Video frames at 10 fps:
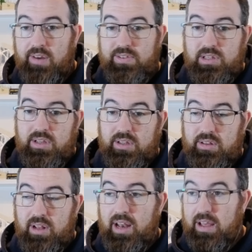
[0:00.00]
Obviously
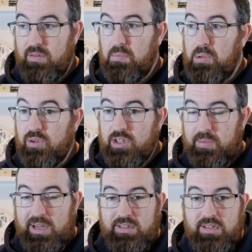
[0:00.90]
the less blue chip
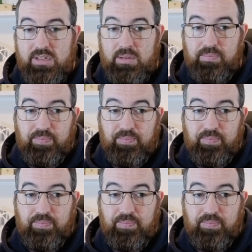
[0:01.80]
assets,